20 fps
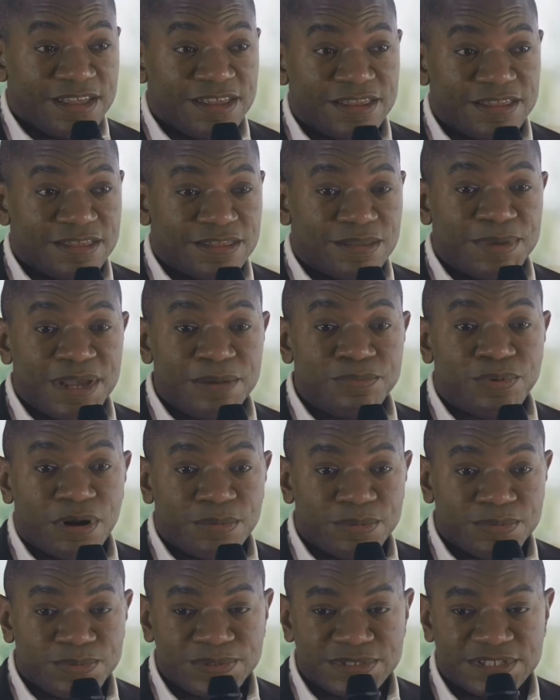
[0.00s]
The main
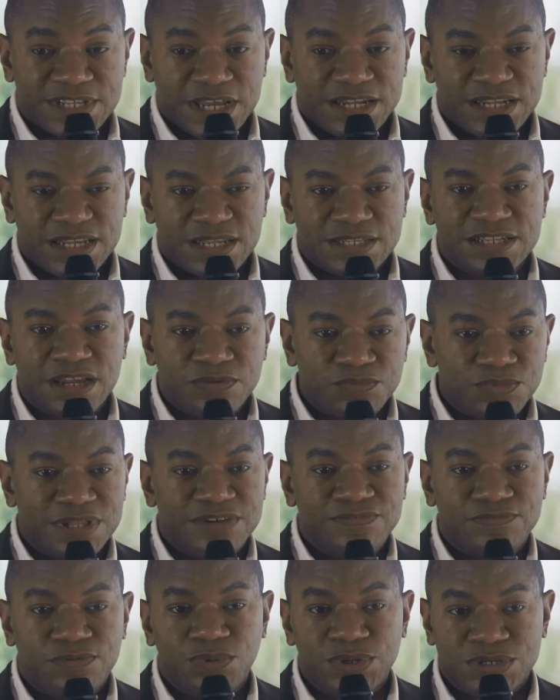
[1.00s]
problem is that it's not really
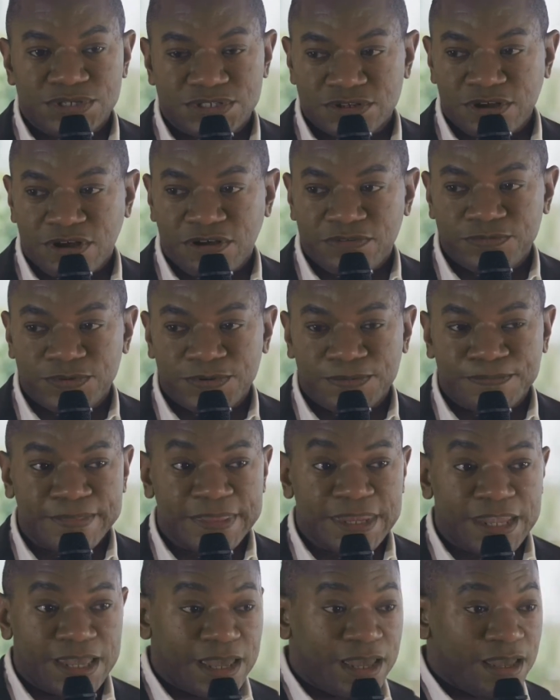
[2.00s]
fully solved.
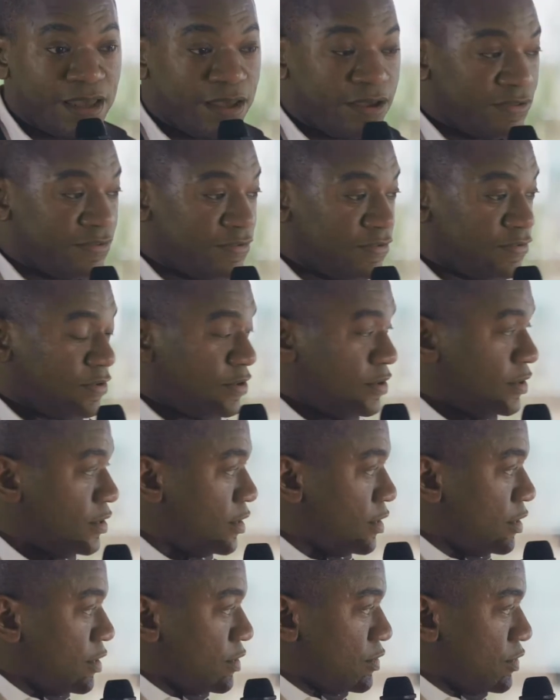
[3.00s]
And
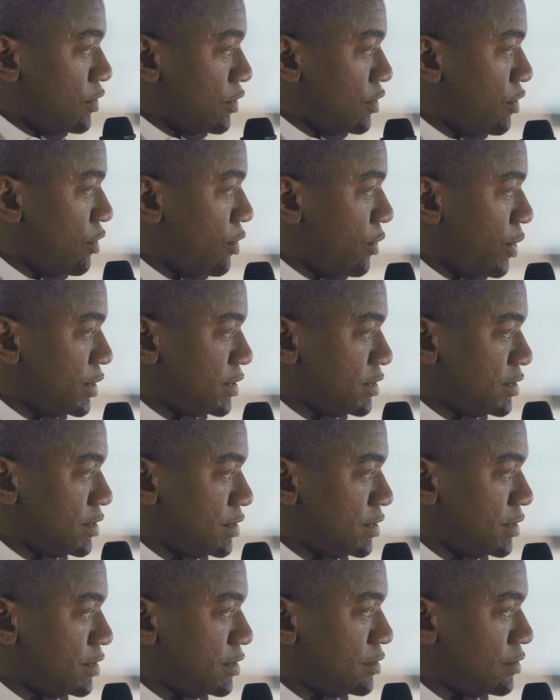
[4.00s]
the current
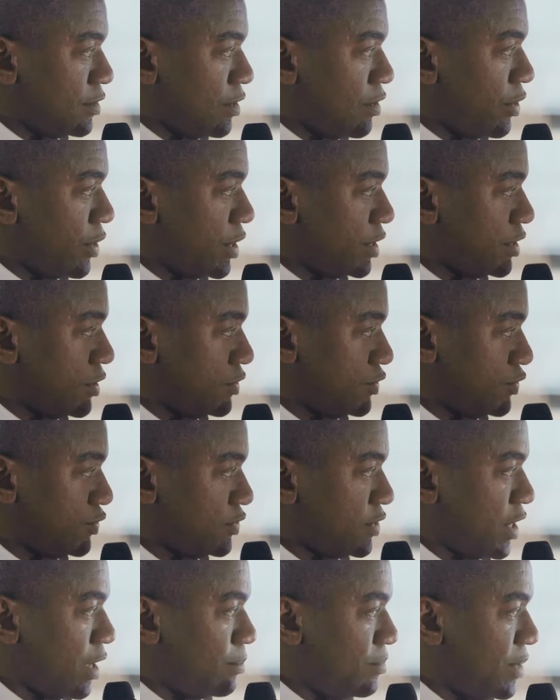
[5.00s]
architectures
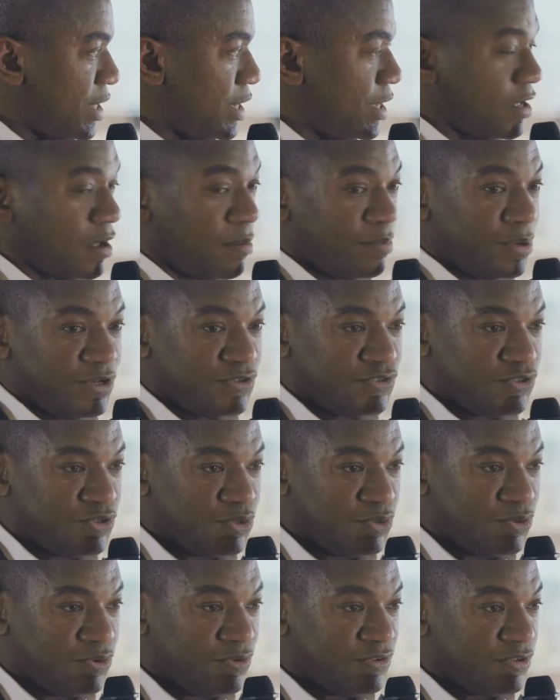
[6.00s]
that many companies
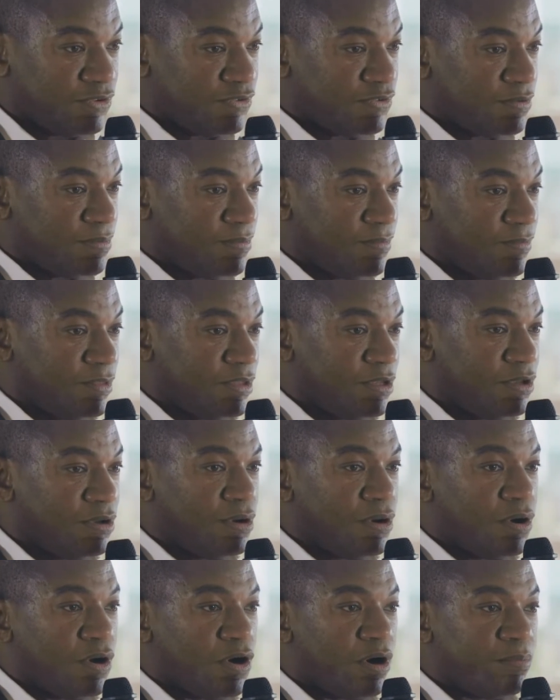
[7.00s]
use
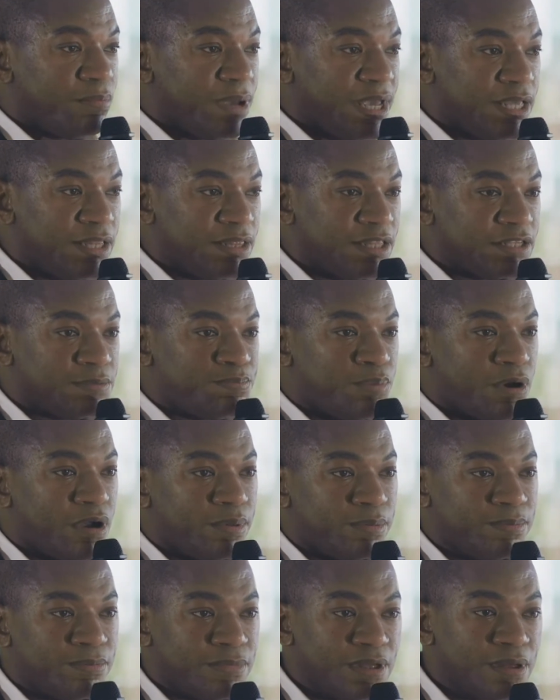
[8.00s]
are making this
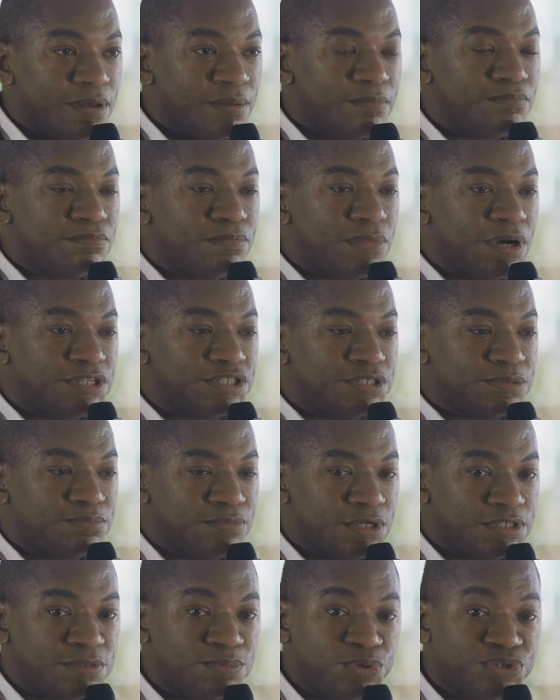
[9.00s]
problem much,
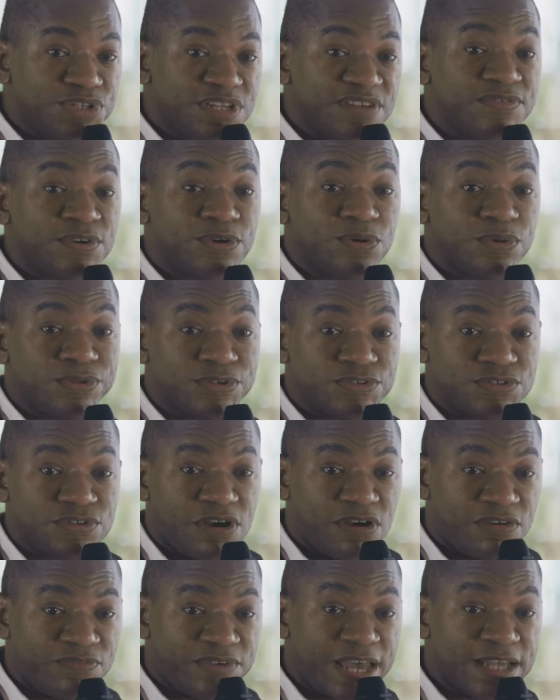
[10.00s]
much more difficult to
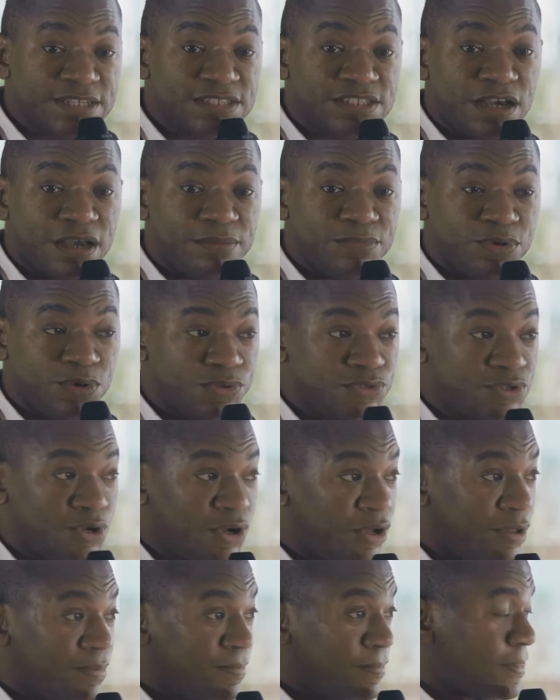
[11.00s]
solve as time goes
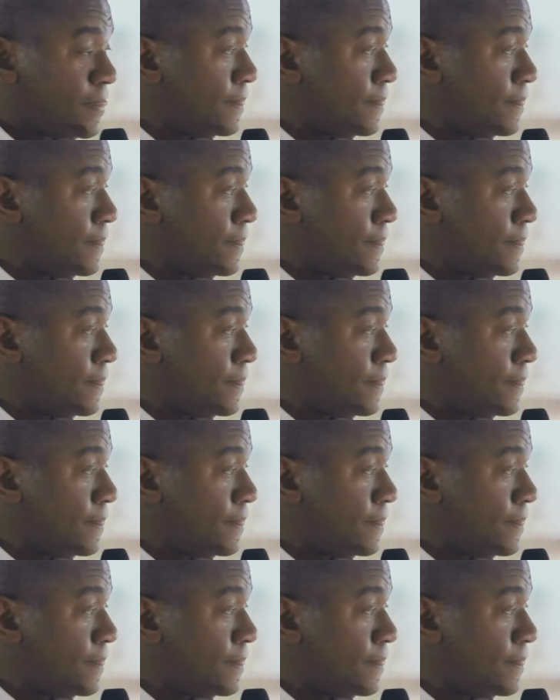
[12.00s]
on.